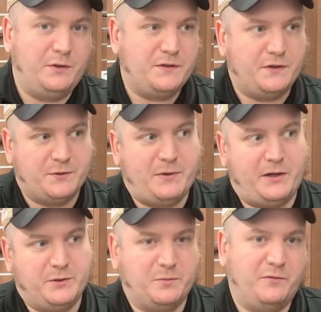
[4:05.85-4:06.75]
it's this
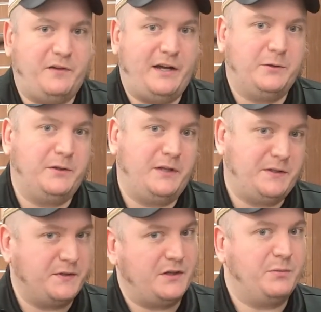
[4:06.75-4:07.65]
poundage from a factory,
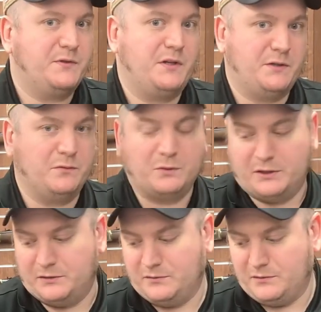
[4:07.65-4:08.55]
that's a sample size of
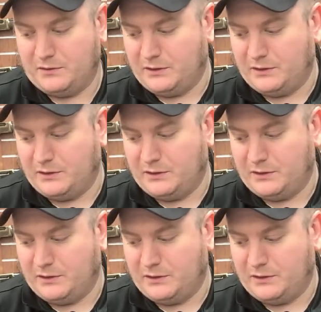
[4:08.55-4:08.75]
one.